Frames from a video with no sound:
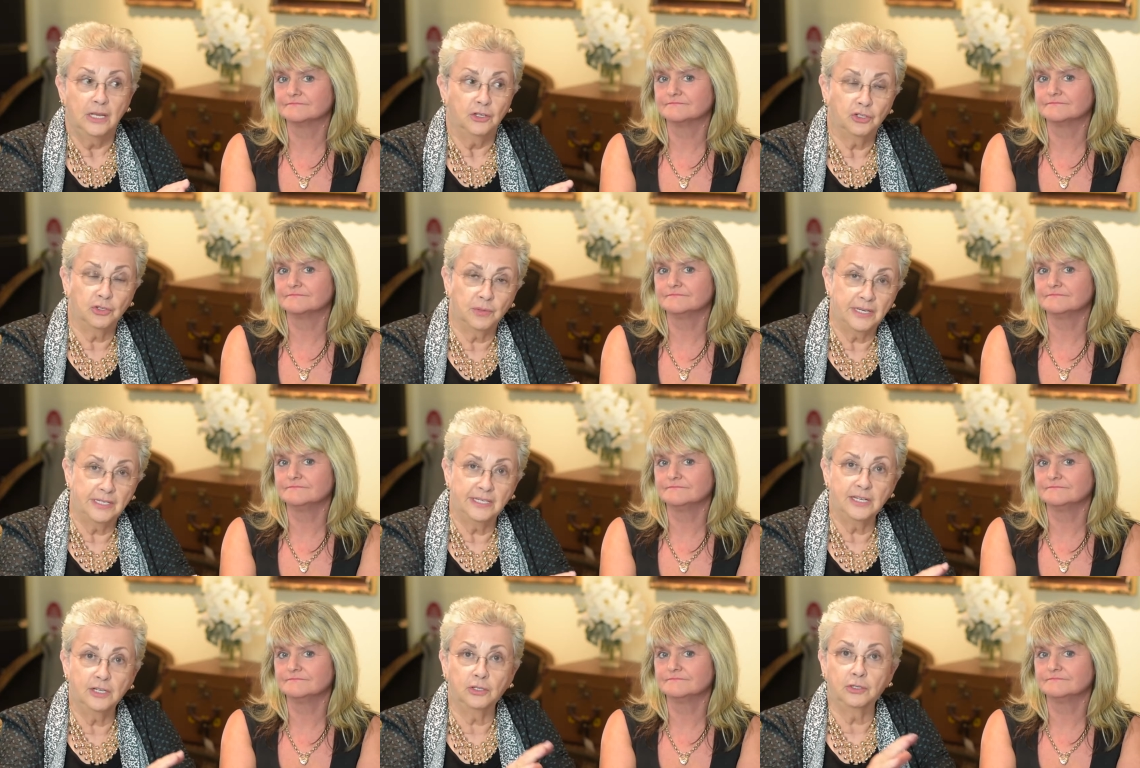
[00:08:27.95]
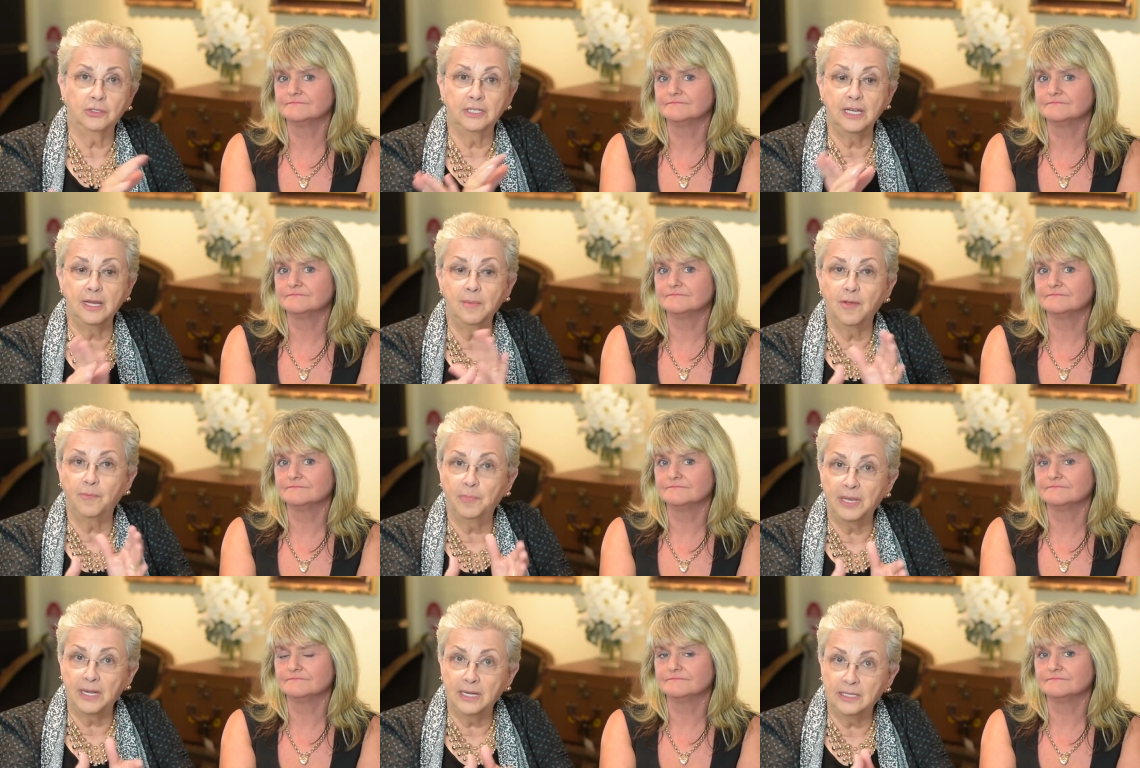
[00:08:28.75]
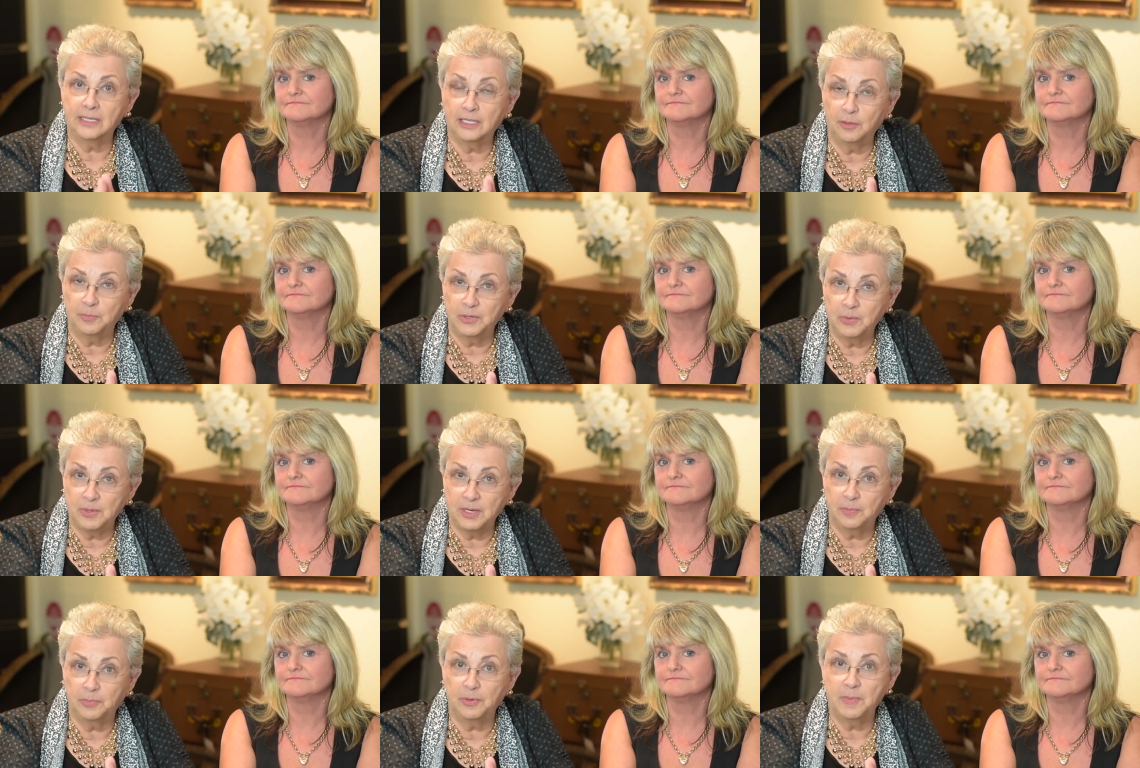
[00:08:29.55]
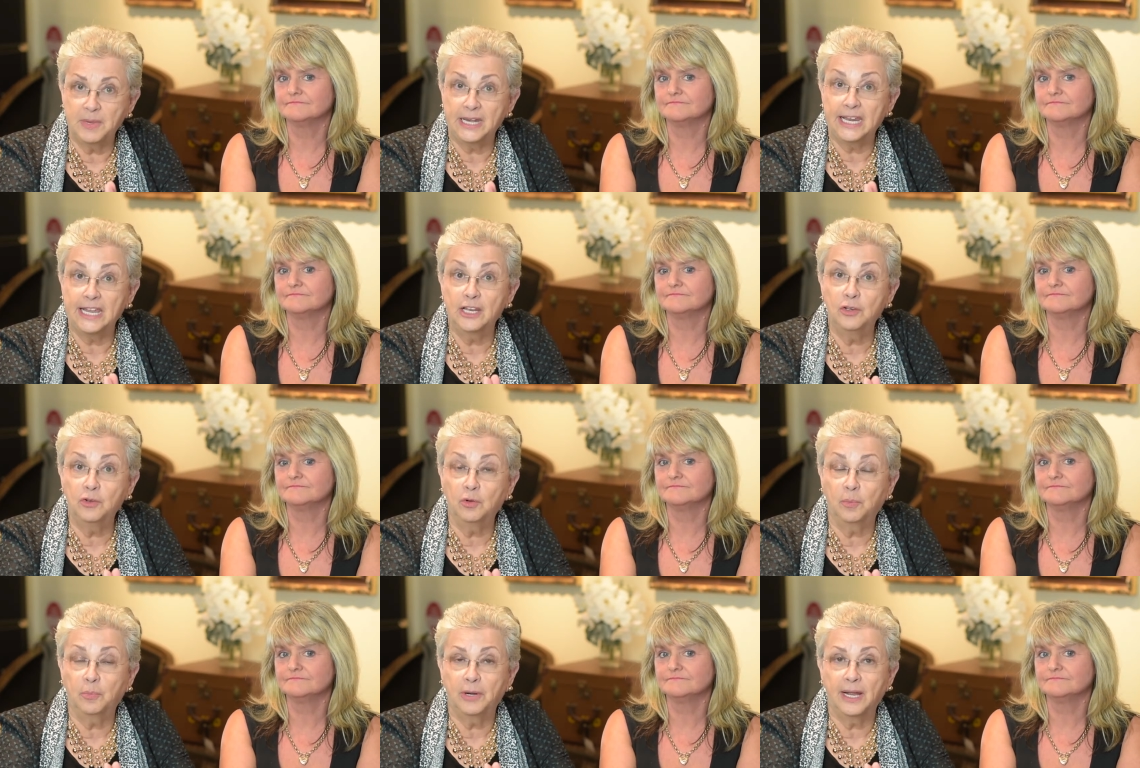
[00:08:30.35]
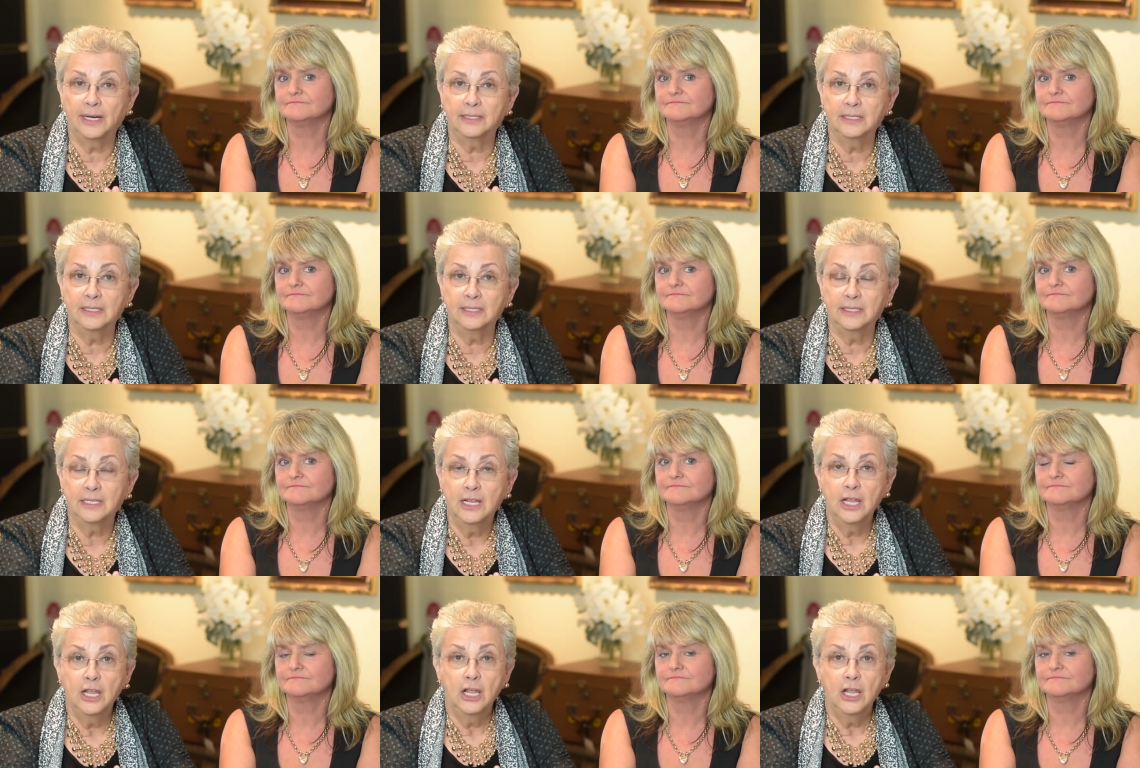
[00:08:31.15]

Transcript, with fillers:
Speaker 1: Tracy and her team have been in to help you implement in your practice.